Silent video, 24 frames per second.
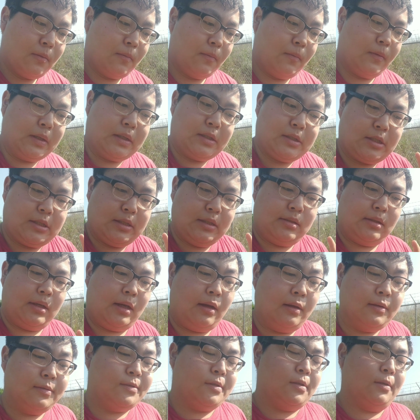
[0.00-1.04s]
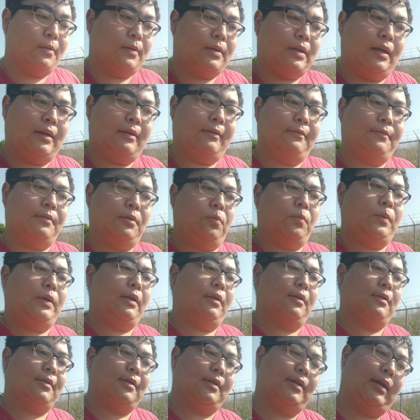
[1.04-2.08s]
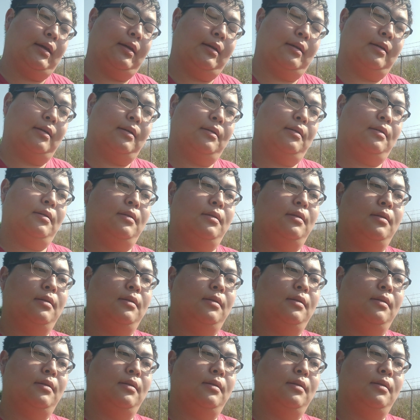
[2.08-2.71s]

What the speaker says: which is also kind of a weird thing,